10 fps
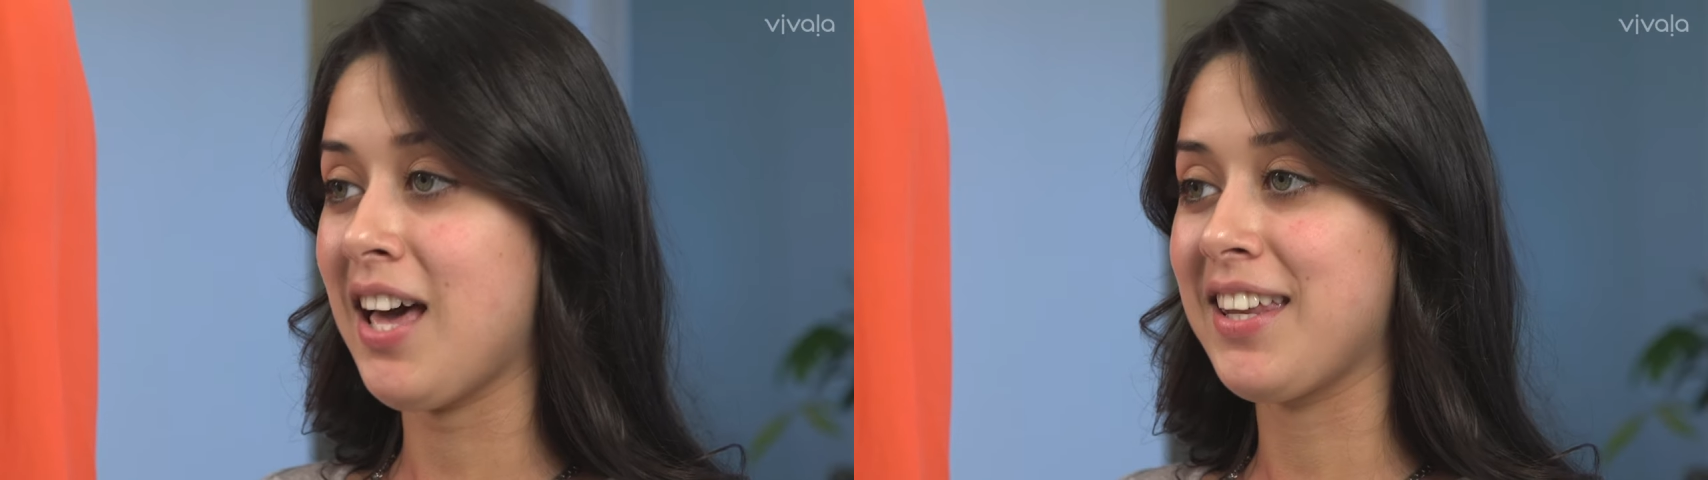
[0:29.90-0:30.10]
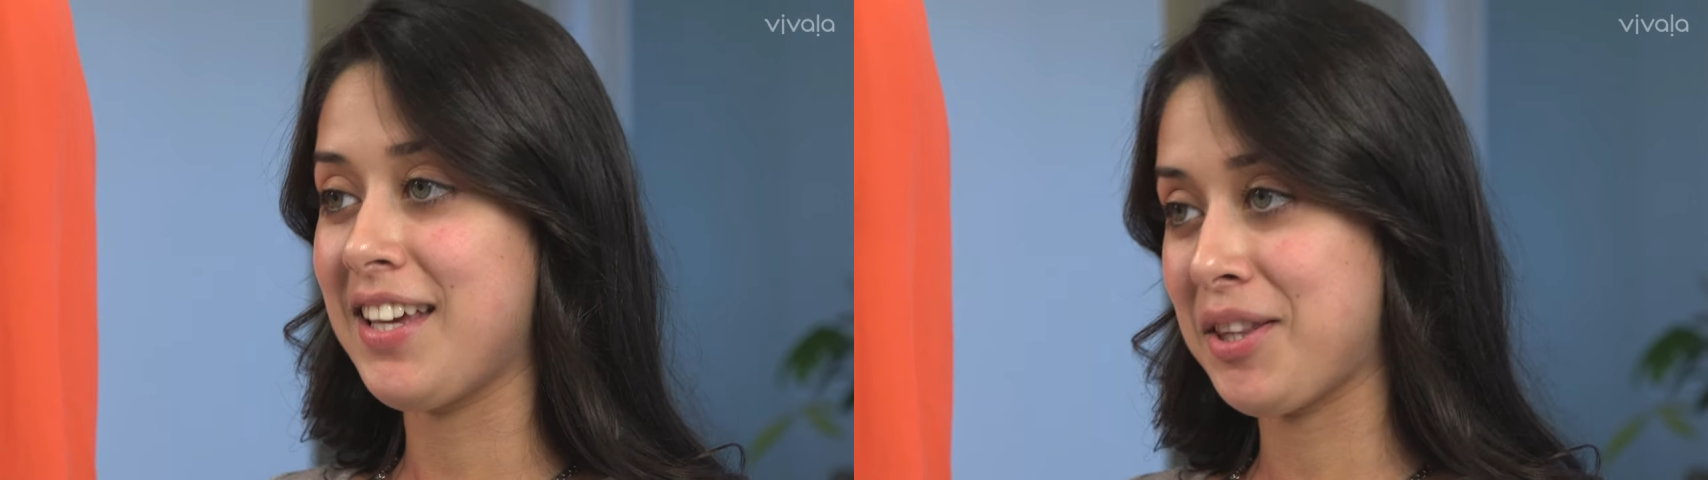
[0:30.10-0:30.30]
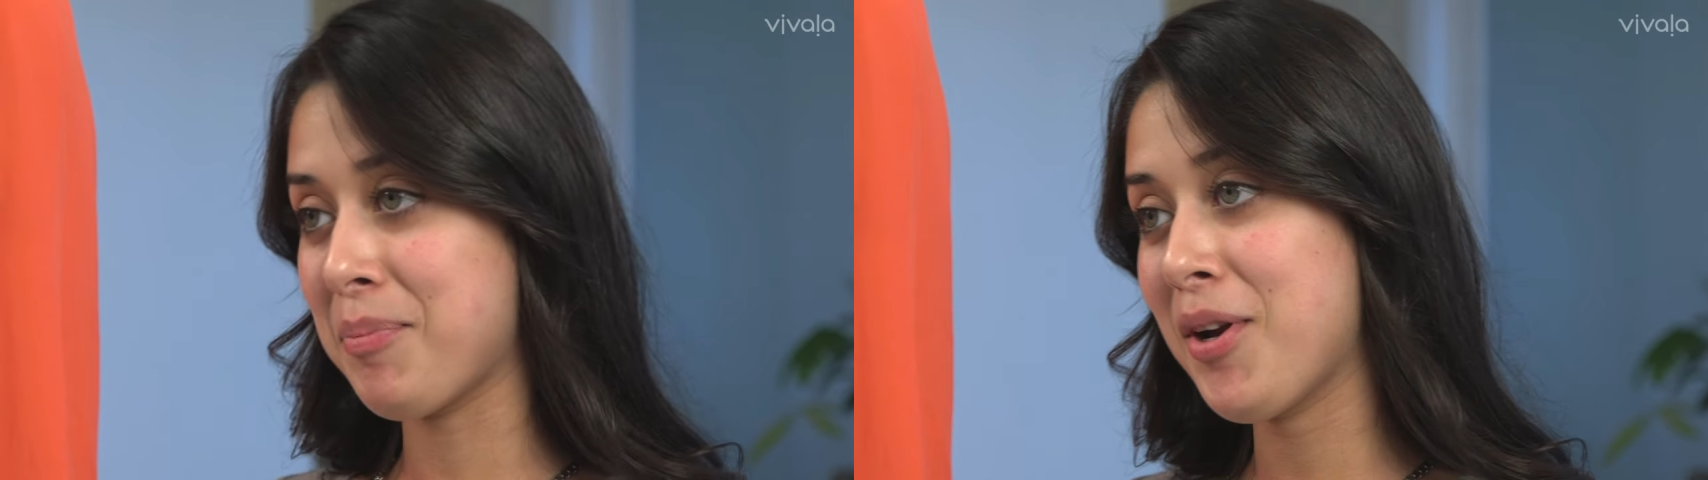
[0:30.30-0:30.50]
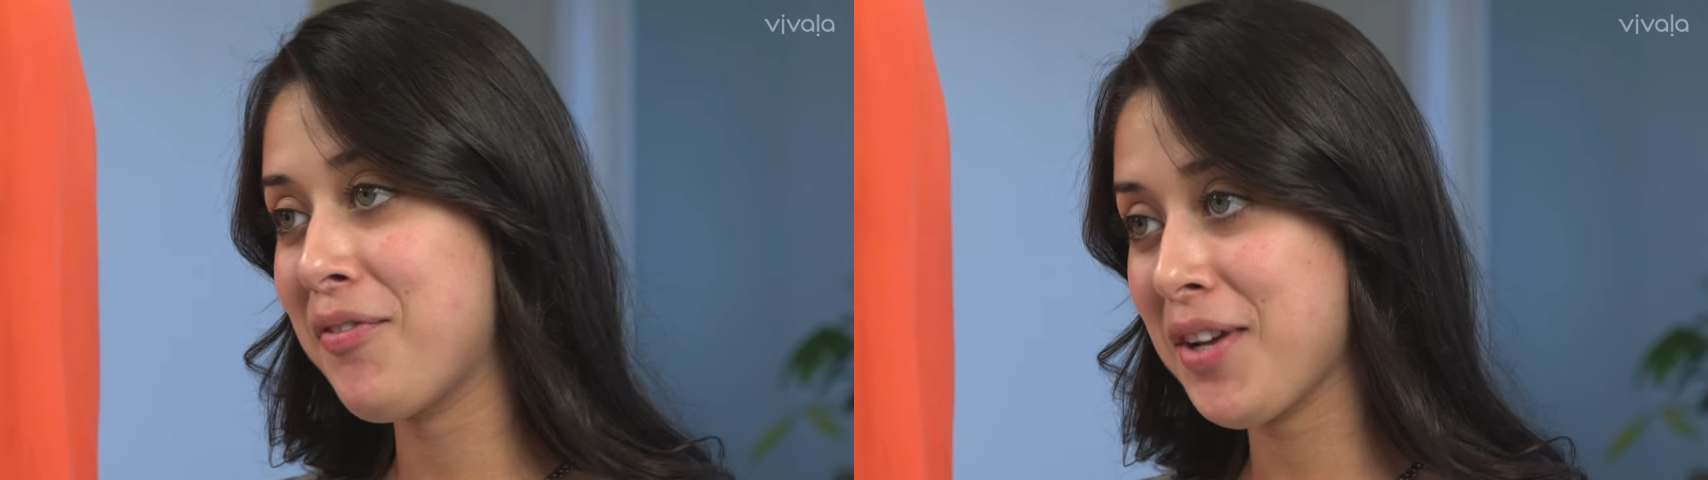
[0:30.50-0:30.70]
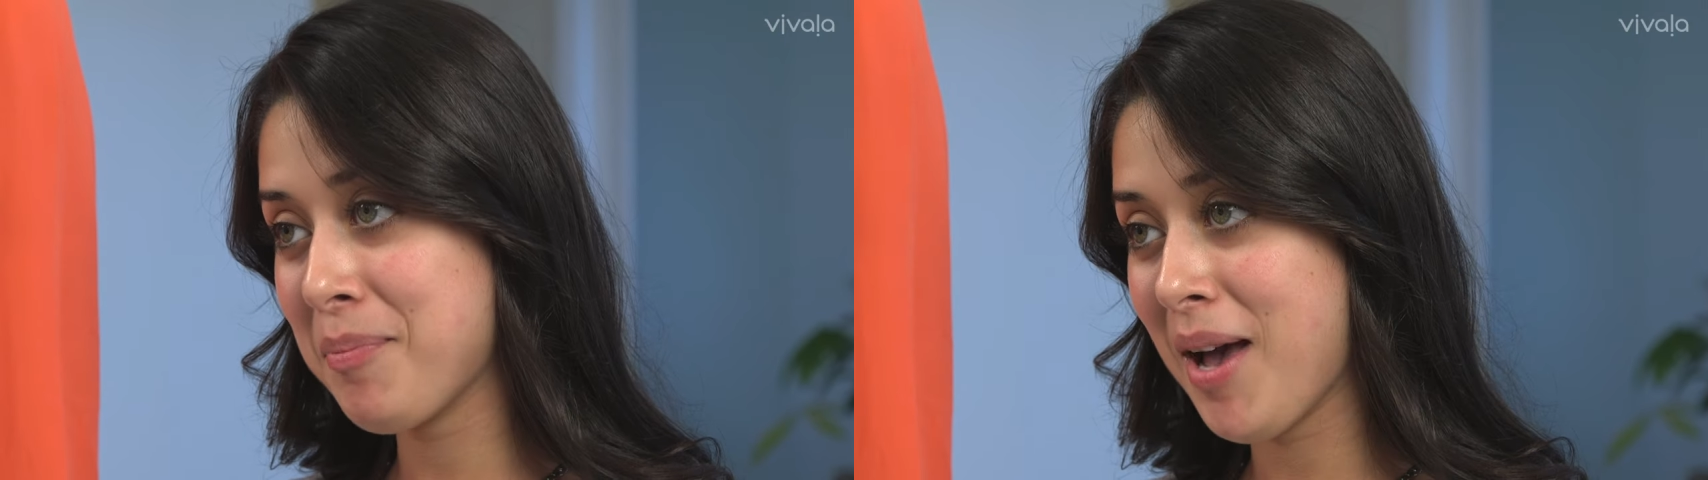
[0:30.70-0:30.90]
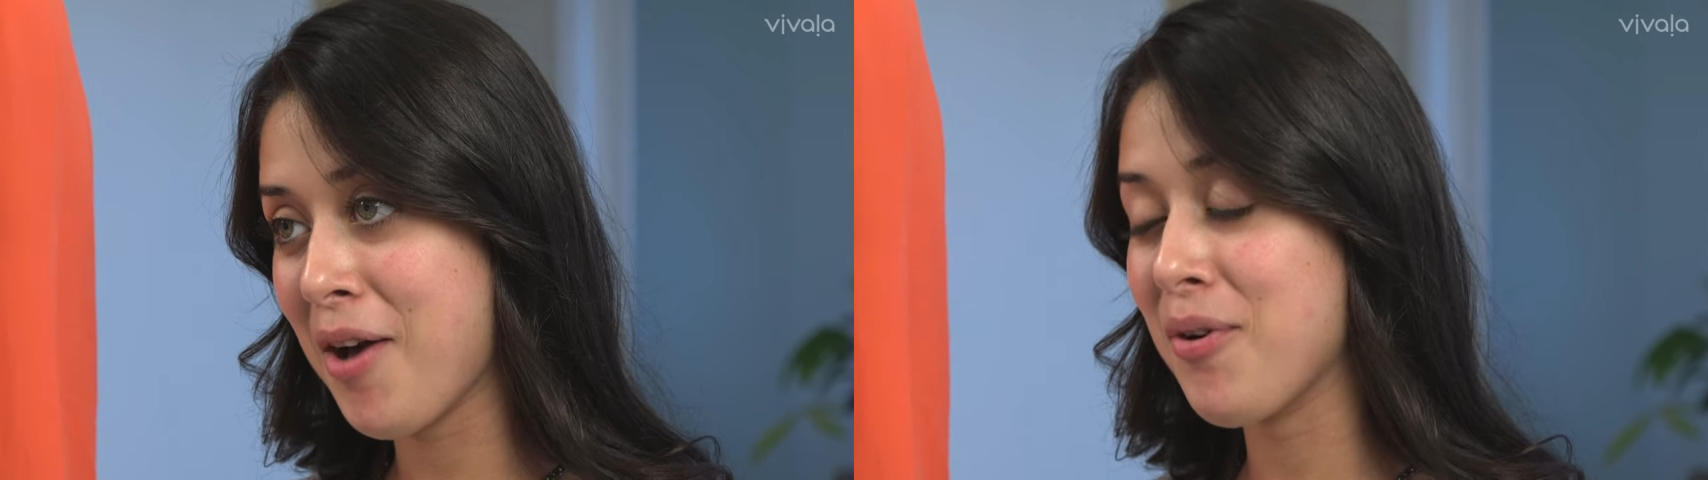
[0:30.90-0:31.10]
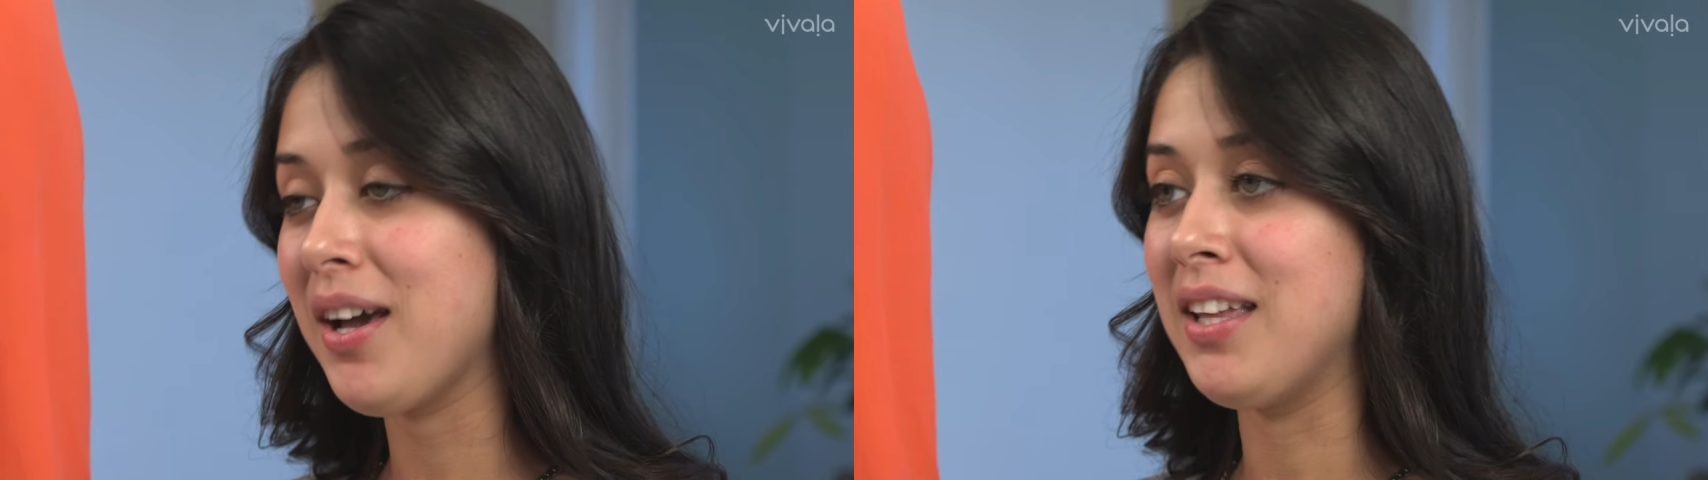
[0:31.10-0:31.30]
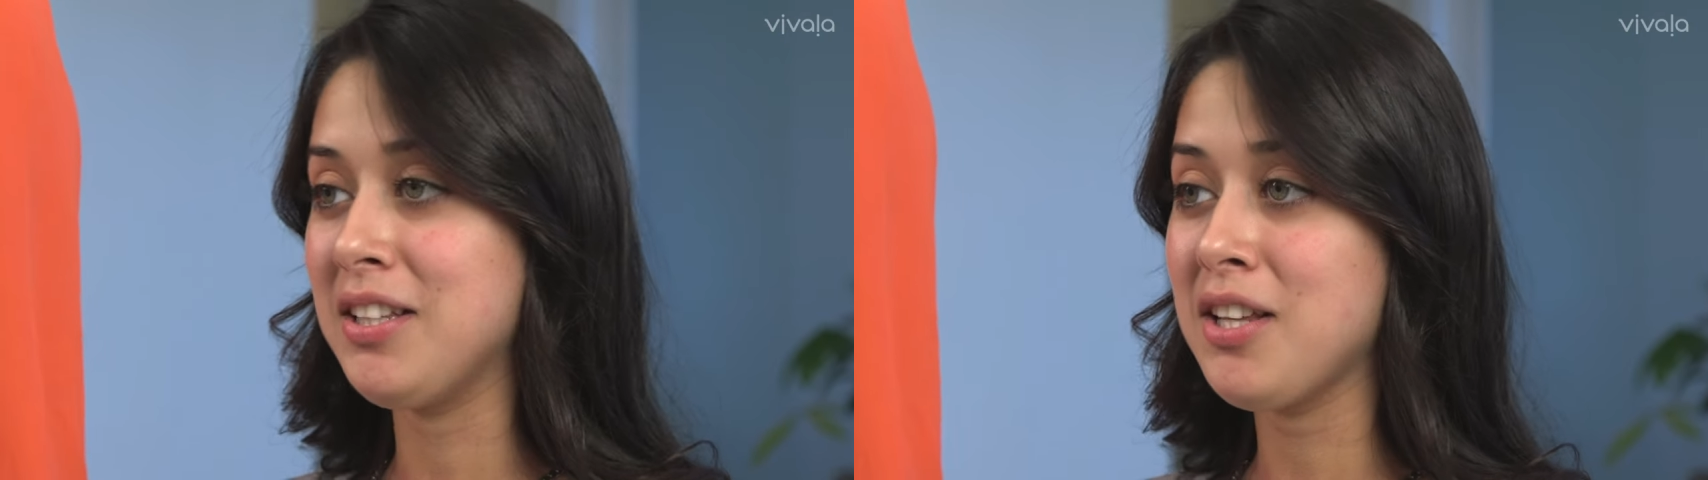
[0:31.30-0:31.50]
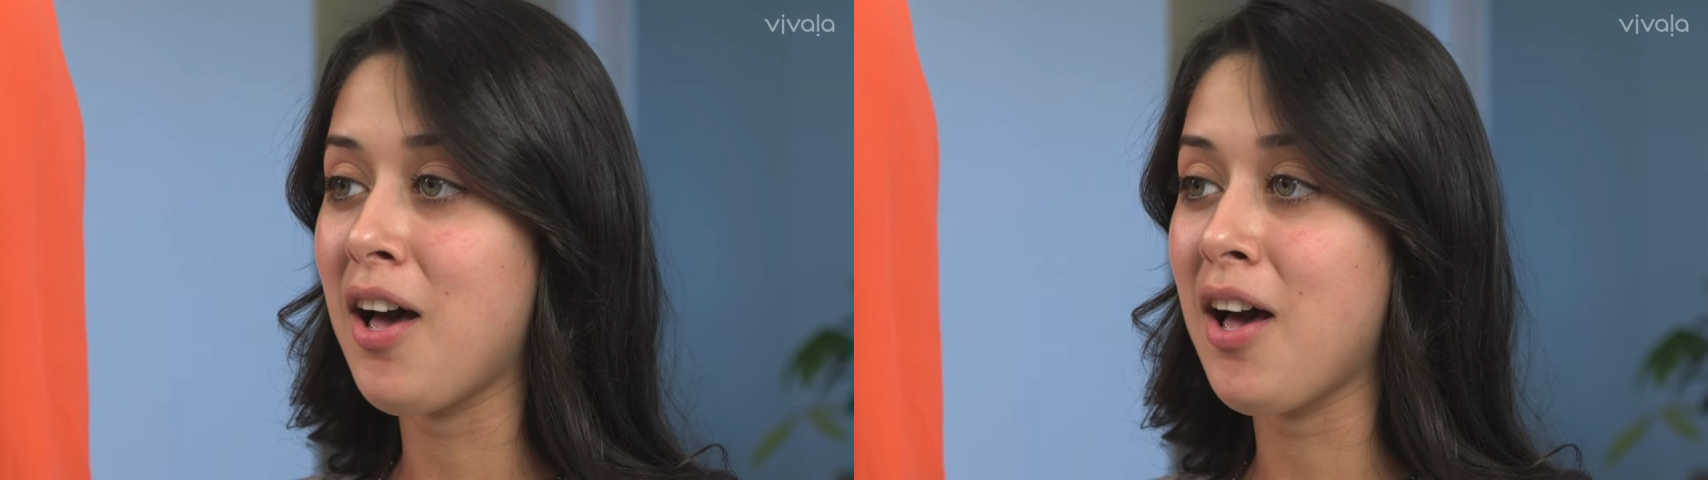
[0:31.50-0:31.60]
how to get the perfect pout and